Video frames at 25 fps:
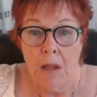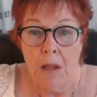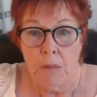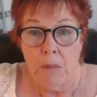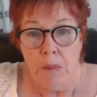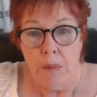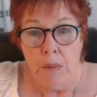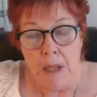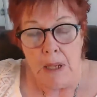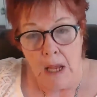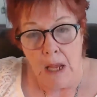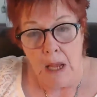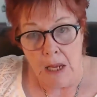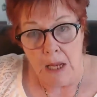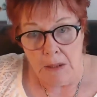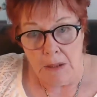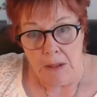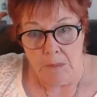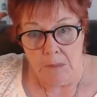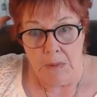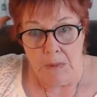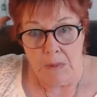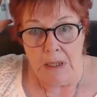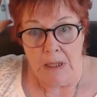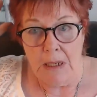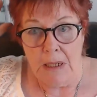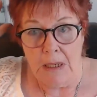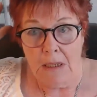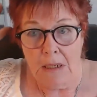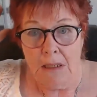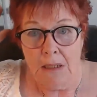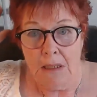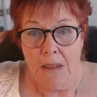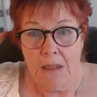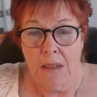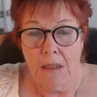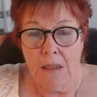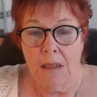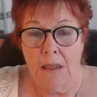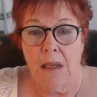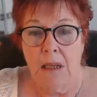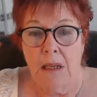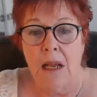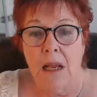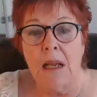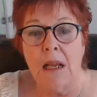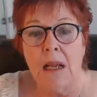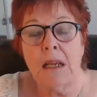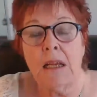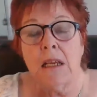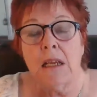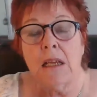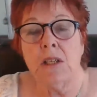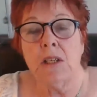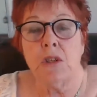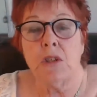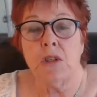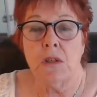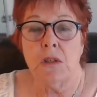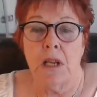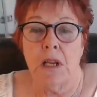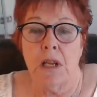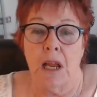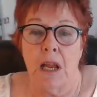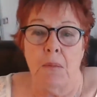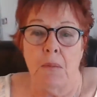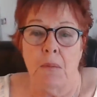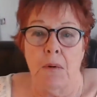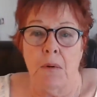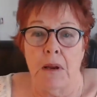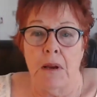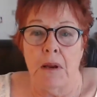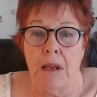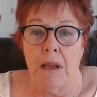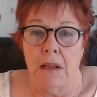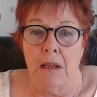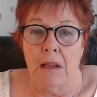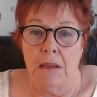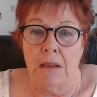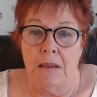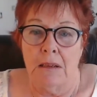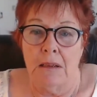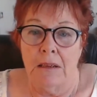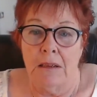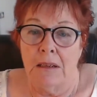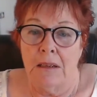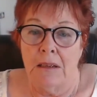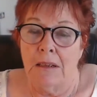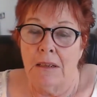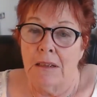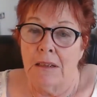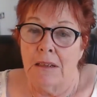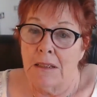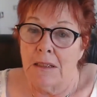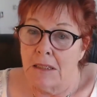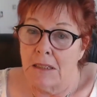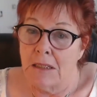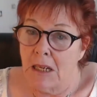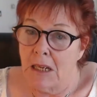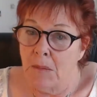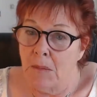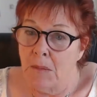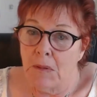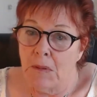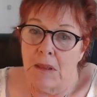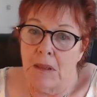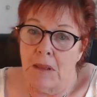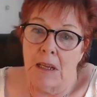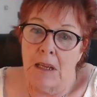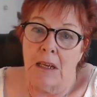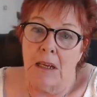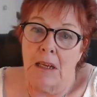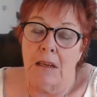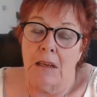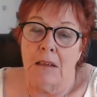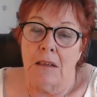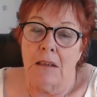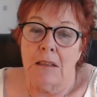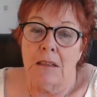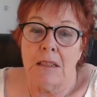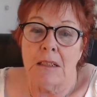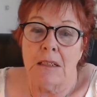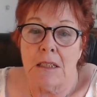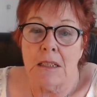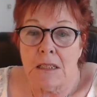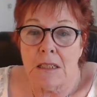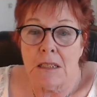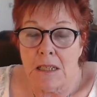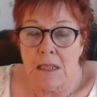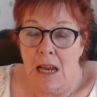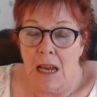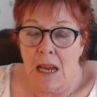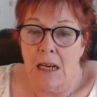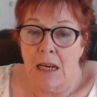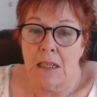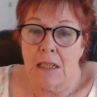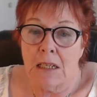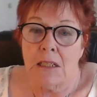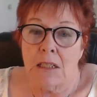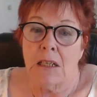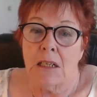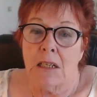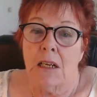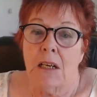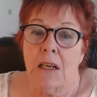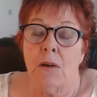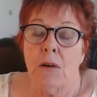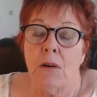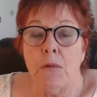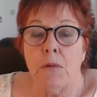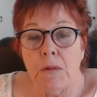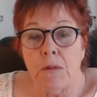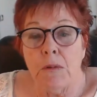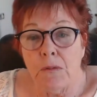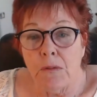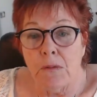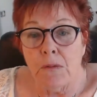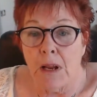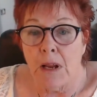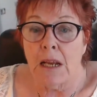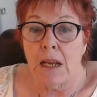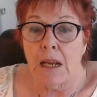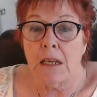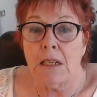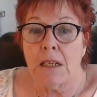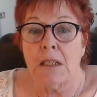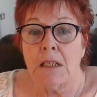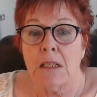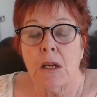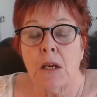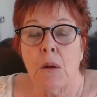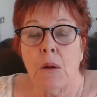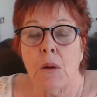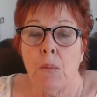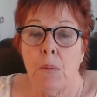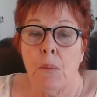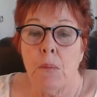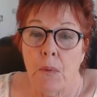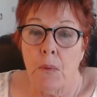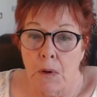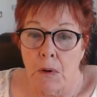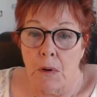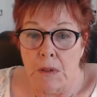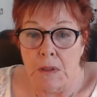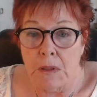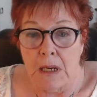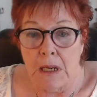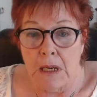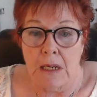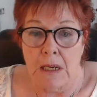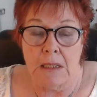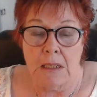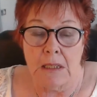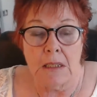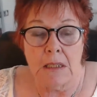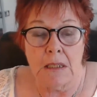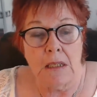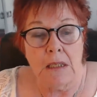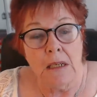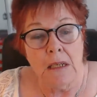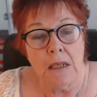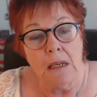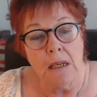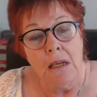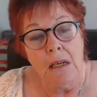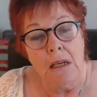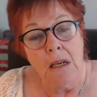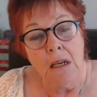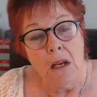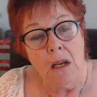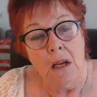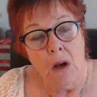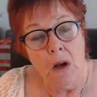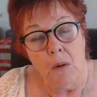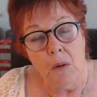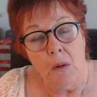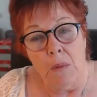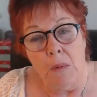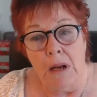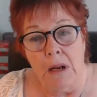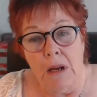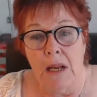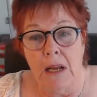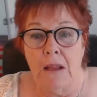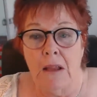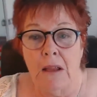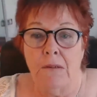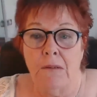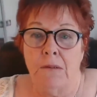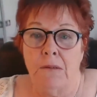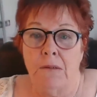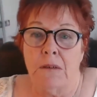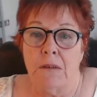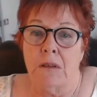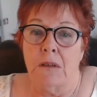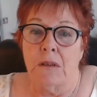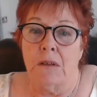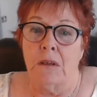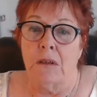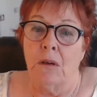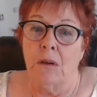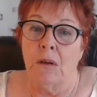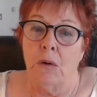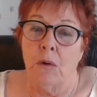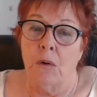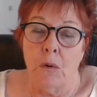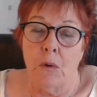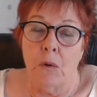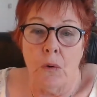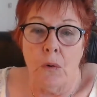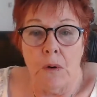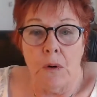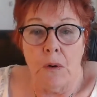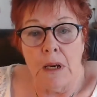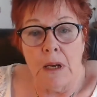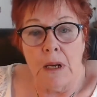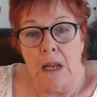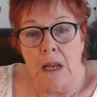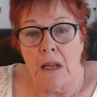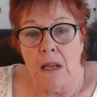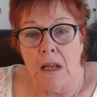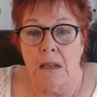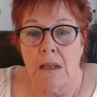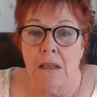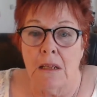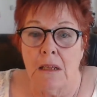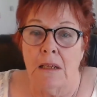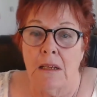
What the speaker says: Behind me, Archangel Gabriel. Same thing. Detect, reflect, protect. On my left, Uriel.